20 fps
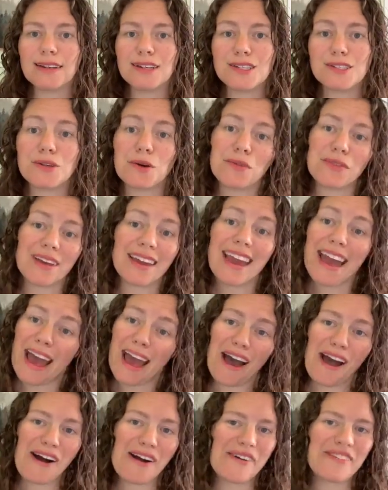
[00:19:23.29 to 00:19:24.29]
So the
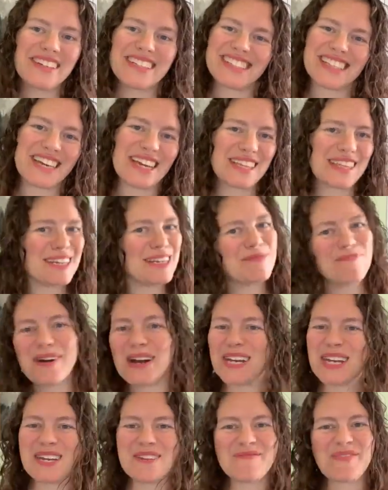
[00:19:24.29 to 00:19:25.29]
cow is like the
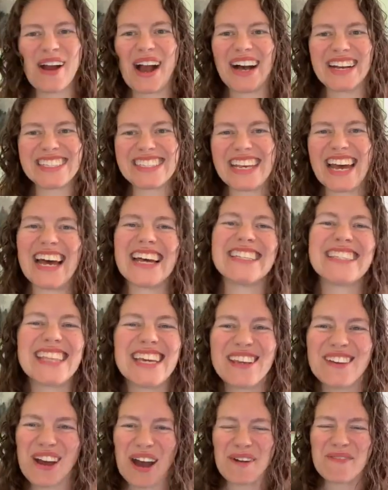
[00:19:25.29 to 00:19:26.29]
debugging process
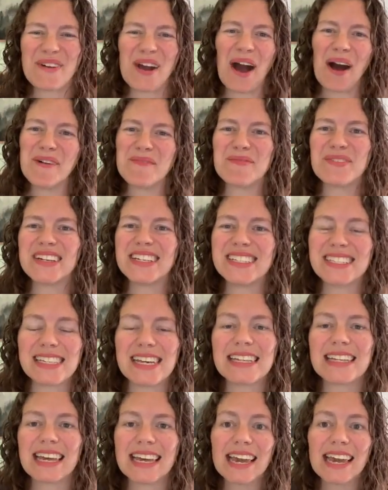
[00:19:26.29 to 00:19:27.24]
that you have confidence in.